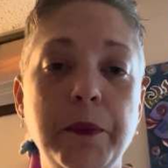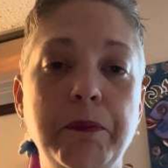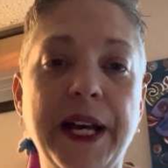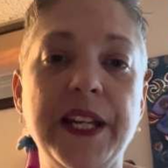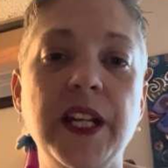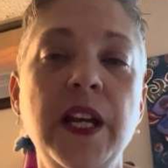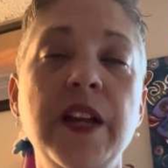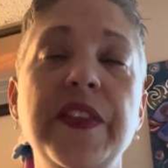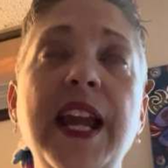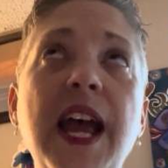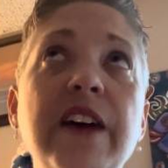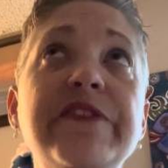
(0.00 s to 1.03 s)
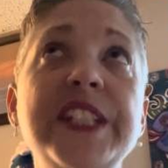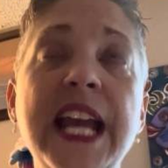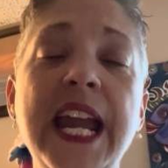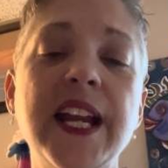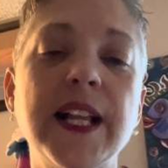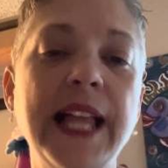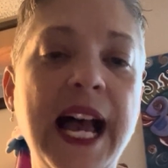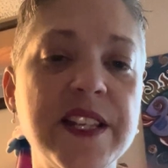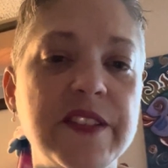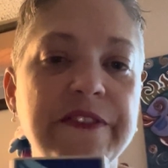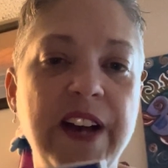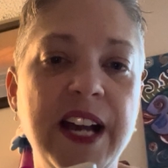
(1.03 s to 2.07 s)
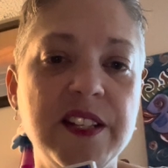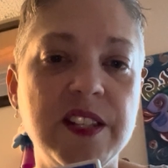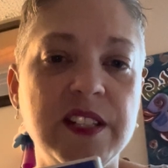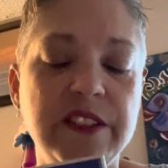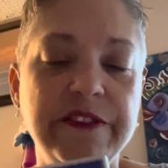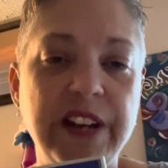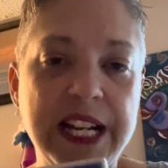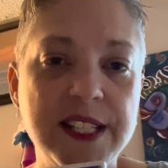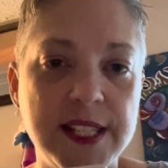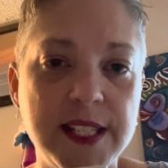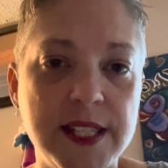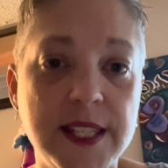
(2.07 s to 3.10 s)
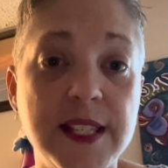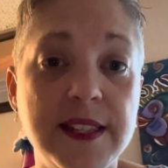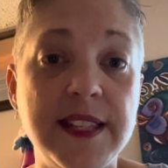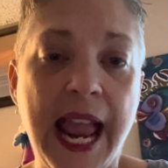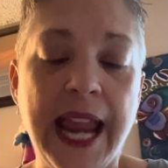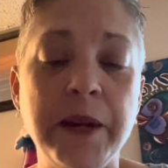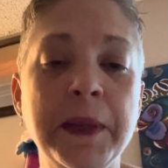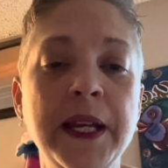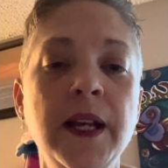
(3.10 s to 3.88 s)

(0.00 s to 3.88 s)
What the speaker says: but the FDA classifies the devices the same.